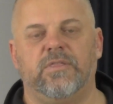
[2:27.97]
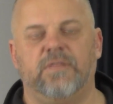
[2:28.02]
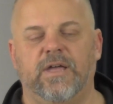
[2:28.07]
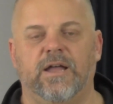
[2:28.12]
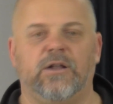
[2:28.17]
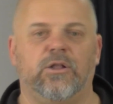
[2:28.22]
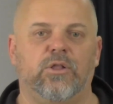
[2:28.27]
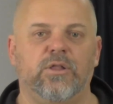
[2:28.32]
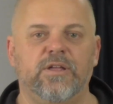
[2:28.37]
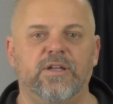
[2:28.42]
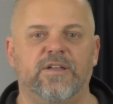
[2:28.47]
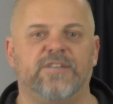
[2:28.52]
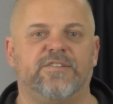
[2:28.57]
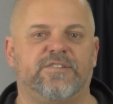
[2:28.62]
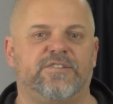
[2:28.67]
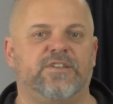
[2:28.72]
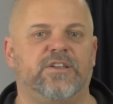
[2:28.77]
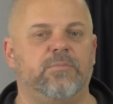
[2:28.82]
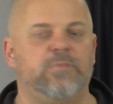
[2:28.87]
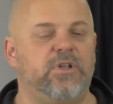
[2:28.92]
that'll
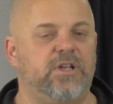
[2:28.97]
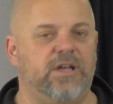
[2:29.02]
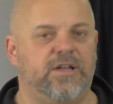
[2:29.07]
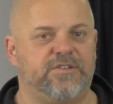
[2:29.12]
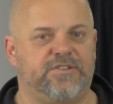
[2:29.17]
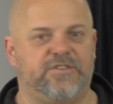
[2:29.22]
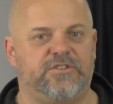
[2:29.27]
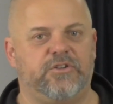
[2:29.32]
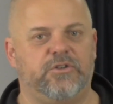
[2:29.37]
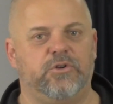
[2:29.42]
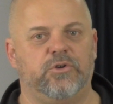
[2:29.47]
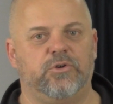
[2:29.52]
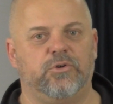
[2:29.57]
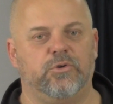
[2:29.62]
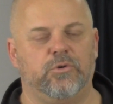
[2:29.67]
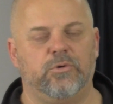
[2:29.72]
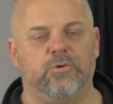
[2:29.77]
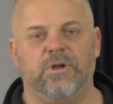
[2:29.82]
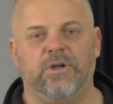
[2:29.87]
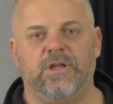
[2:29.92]
list SIMI
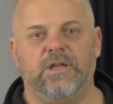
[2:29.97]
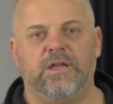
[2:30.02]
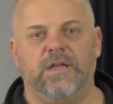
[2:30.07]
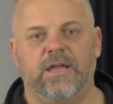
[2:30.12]
S2